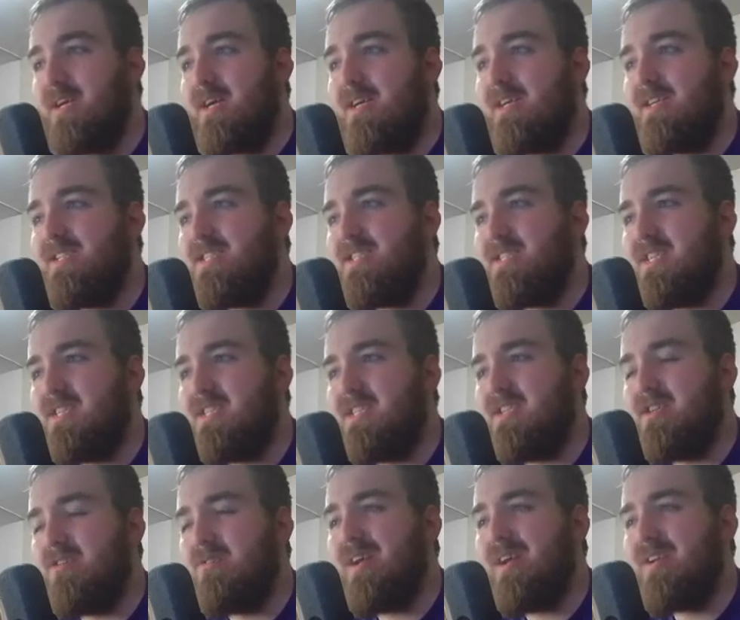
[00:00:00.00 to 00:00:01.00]
He just doesn't
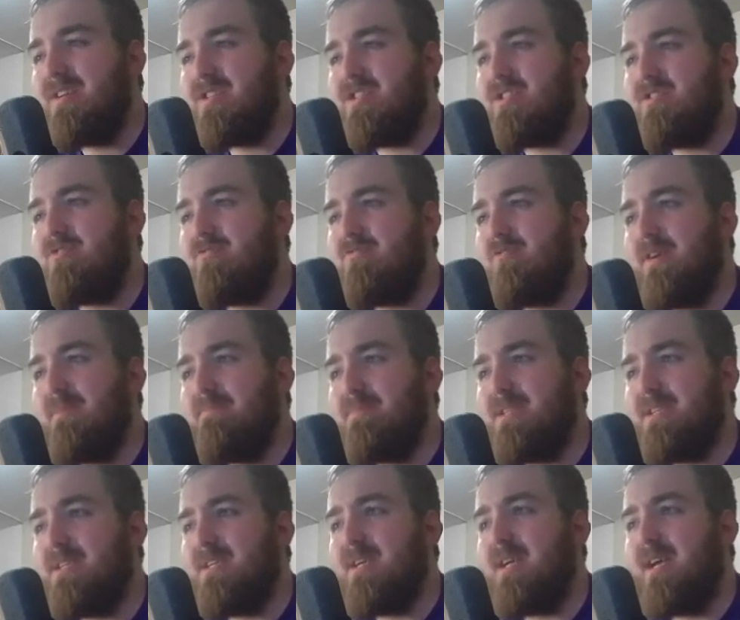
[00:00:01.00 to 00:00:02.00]
know how to script
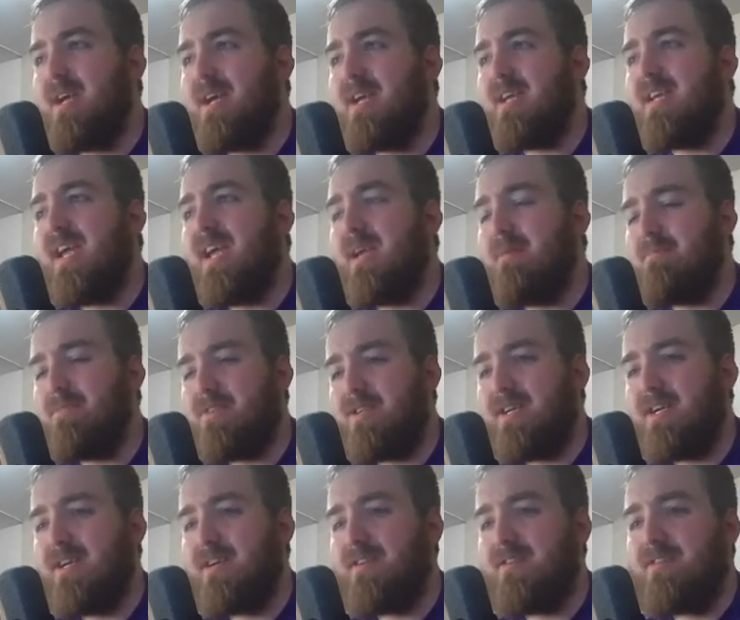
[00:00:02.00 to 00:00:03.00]
a game
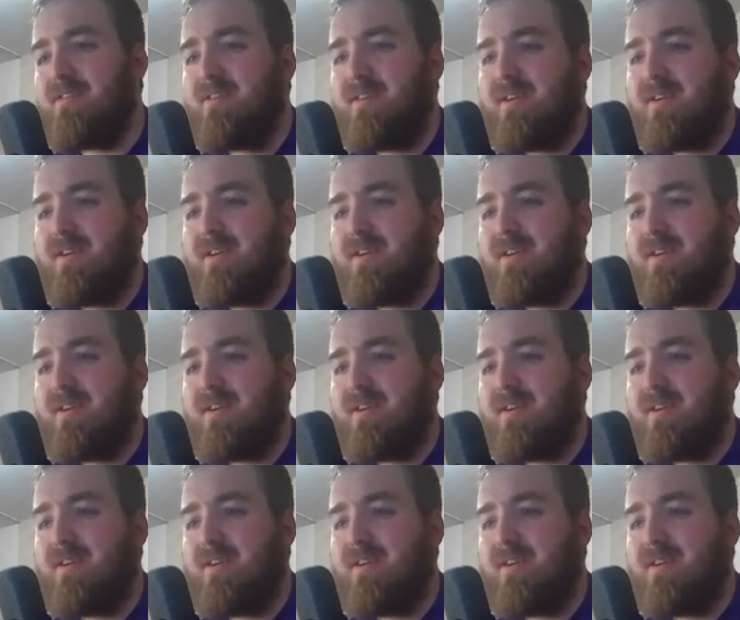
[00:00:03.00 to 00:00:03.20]
plan.